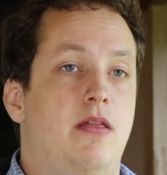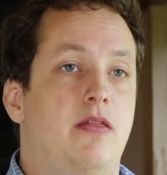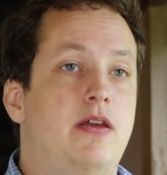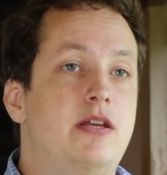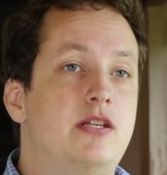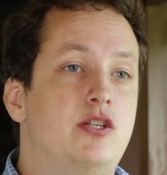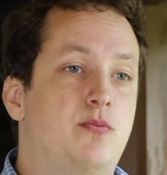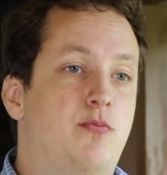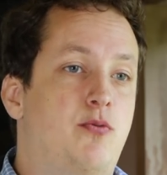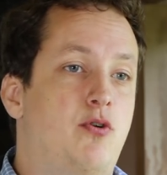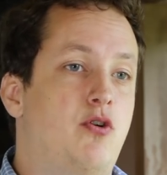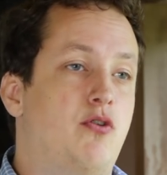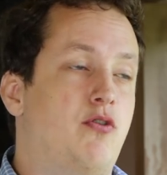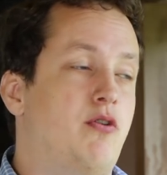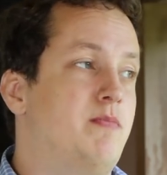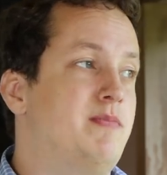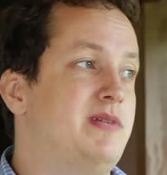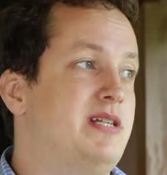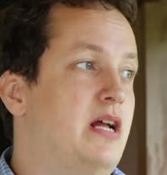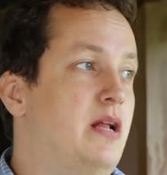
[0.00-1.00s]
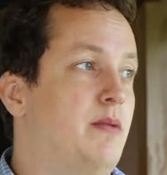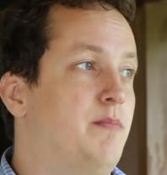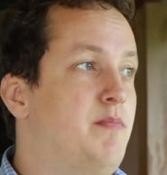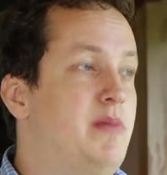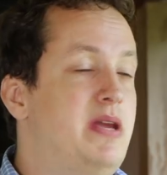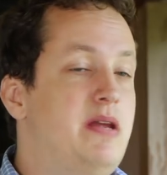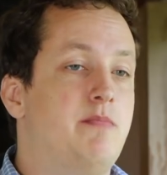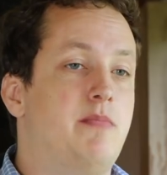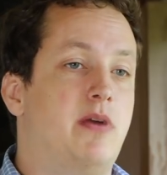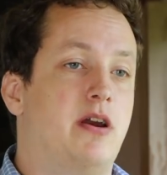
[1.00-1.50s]
ESO programs helped
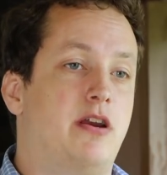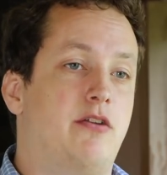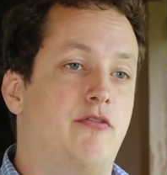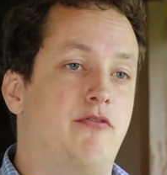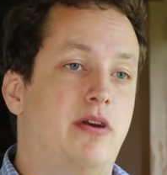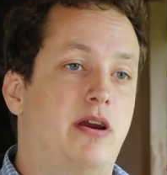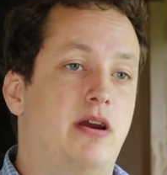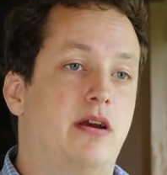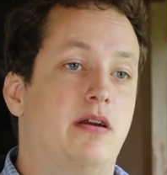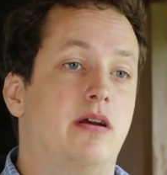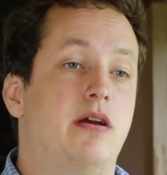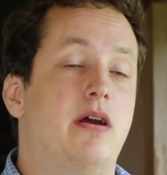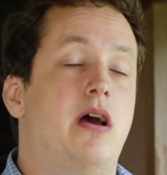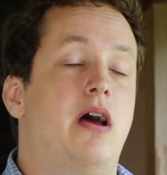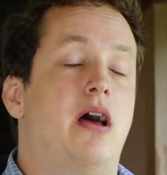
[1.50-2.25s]
me in my career